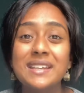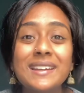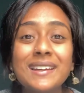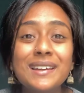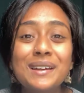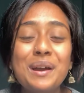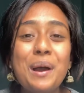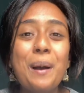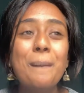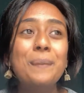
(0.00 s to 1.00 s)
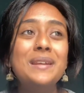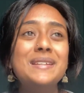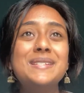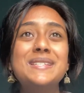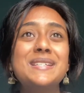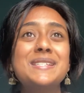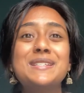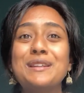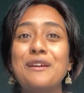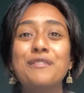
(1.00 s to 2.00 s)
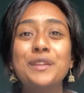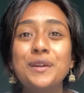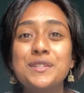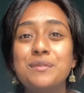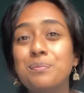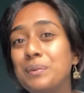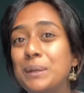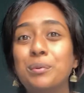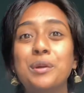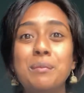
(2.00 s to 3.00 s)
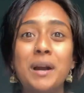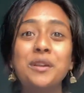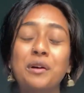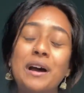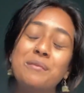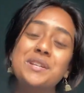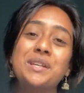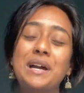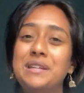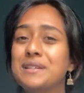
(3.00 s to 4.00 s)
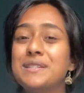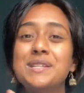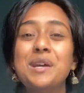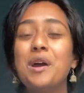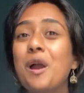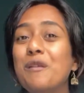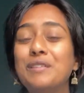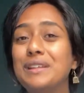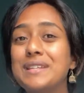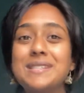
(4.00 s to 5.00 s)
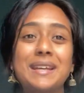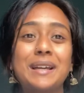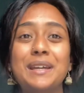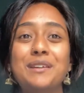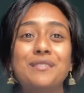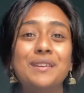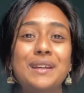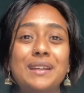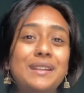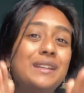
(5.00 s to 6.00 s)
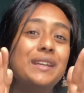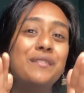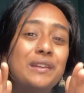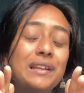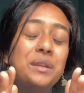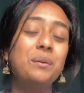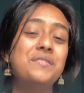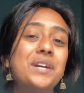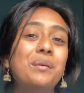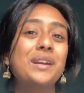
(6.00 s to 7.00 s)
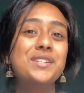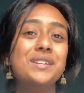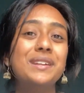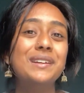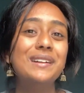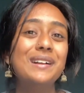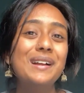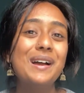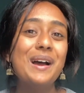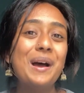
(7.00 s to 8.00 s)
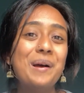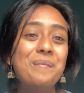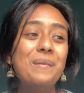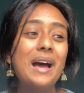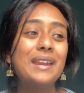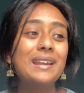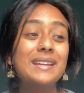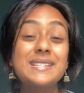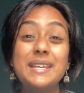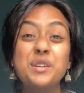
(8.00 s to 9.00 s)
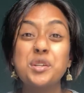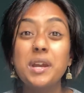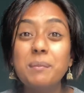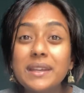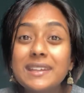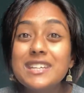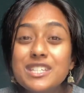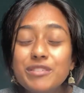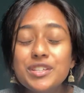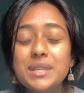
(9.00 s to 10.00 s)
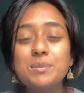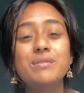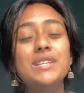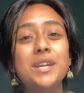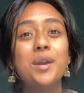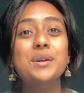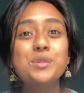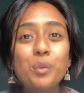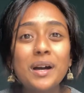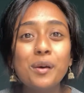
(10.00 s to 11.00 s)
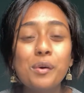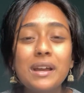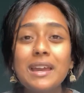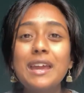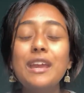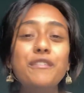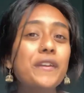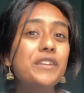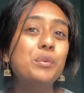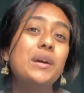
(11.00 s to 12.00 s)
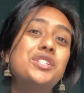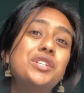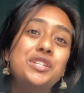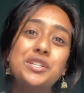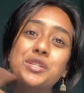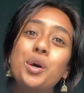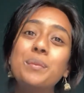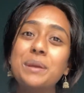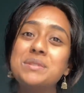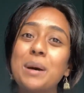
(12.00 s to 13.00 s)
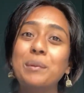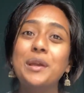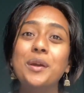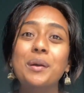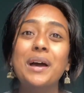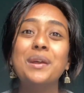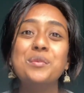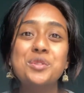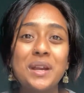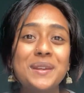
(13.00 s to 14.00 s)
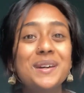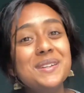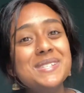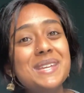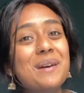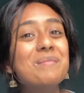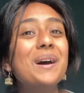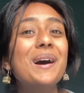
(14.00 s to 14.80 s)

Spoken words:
hear, but it's just, you know, for those people who might not have much guidance, hopefully this can kind of give you a little bit of direction. And like I said, I'll try and make an interview tips video as well. If you have any questions, just comment them down below and I will try and answer them.